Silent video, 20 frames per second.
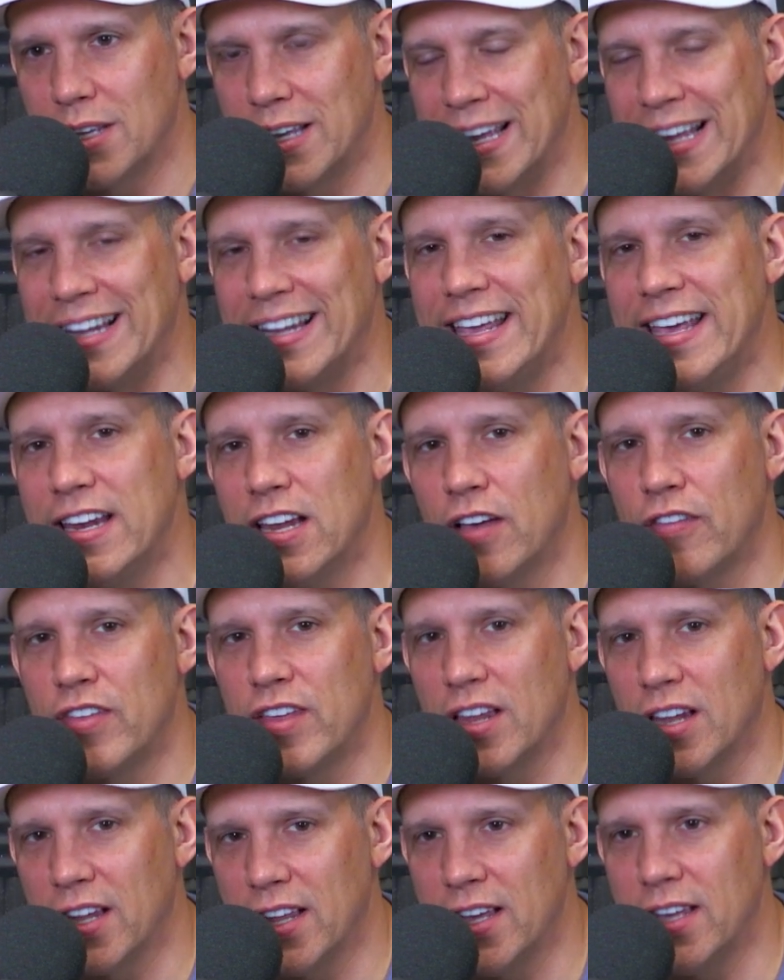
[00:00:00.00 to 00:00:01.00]
elite of
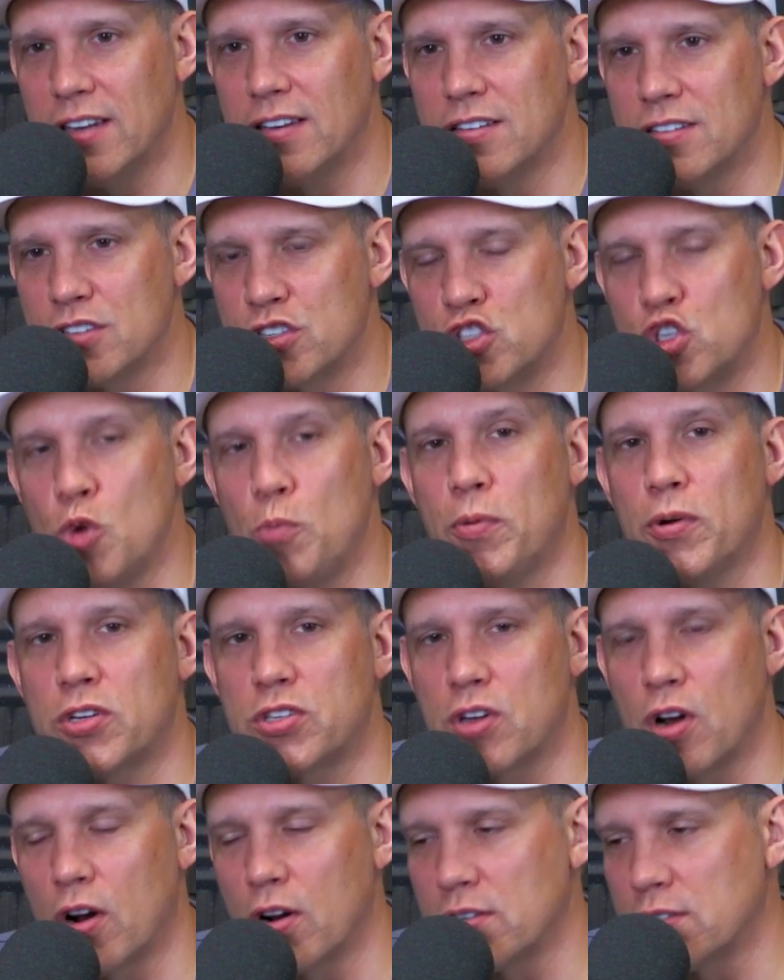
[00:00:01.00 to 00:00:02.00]
the elite
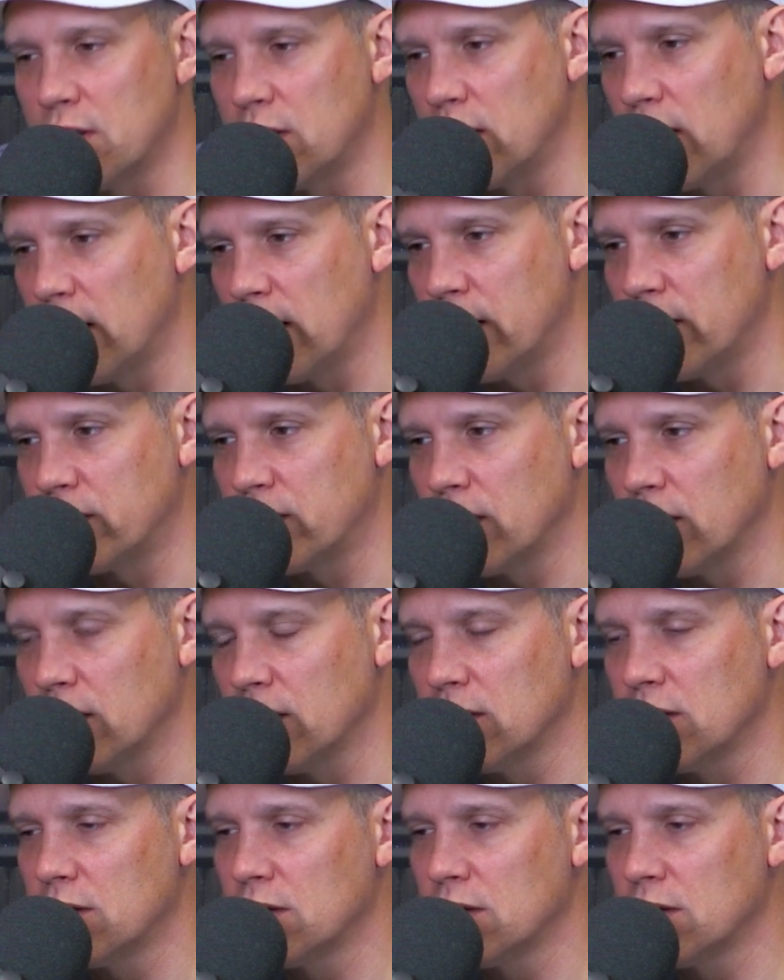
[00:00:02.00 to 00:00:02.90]
superstars in the NHL.